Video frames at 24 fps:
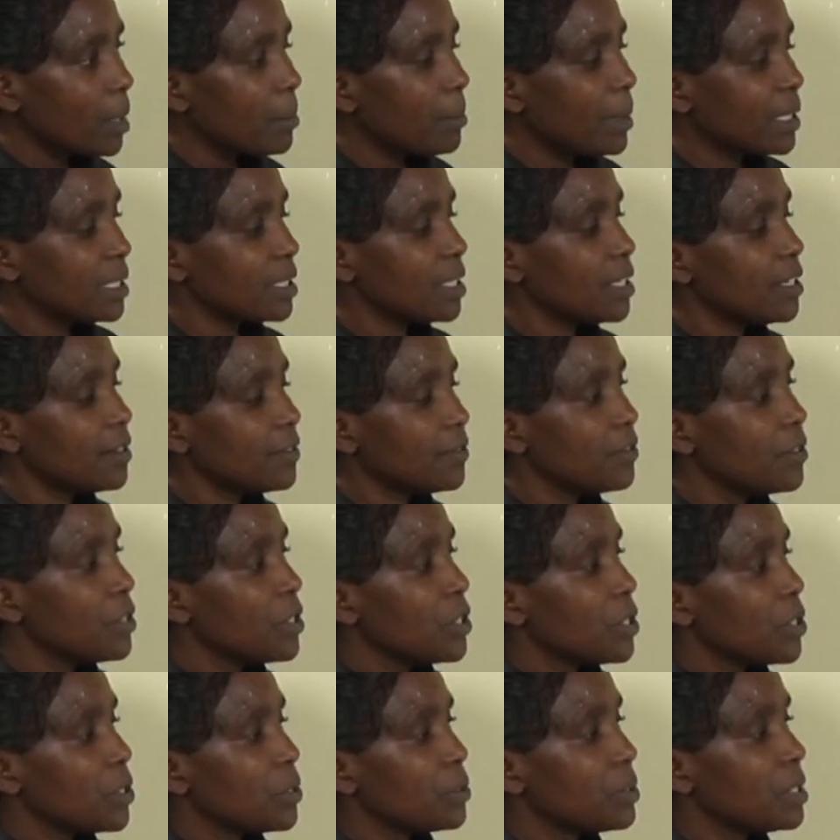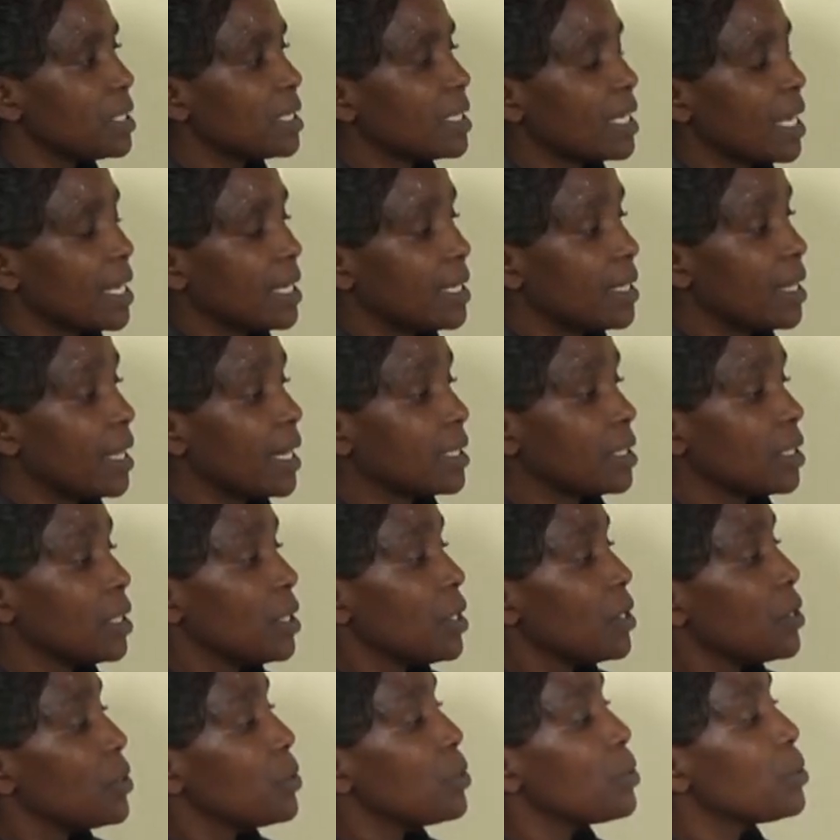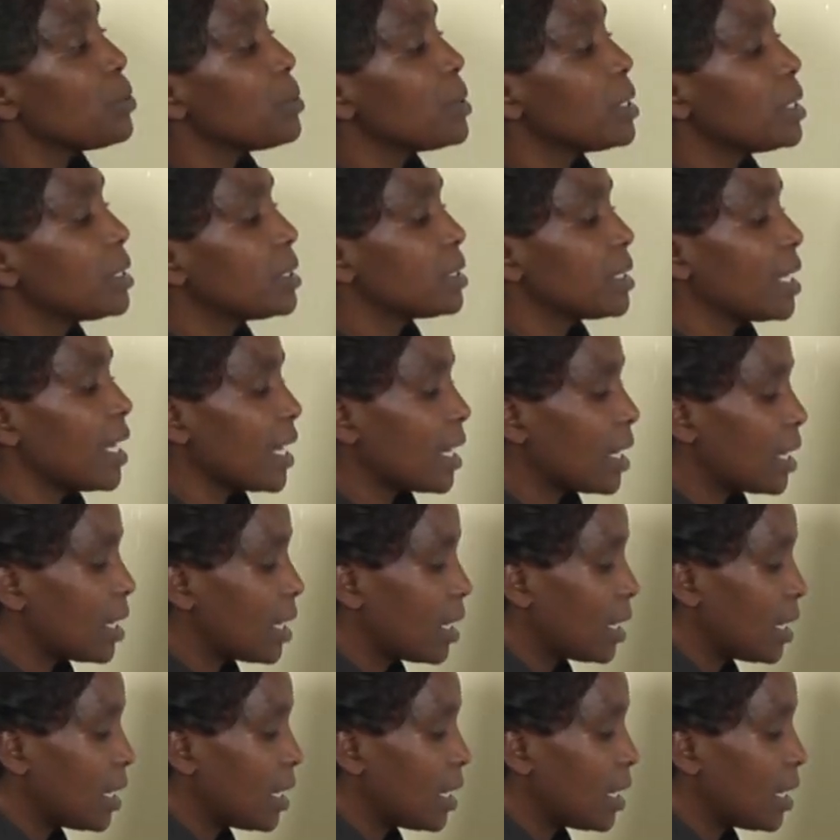But if you decide that you will take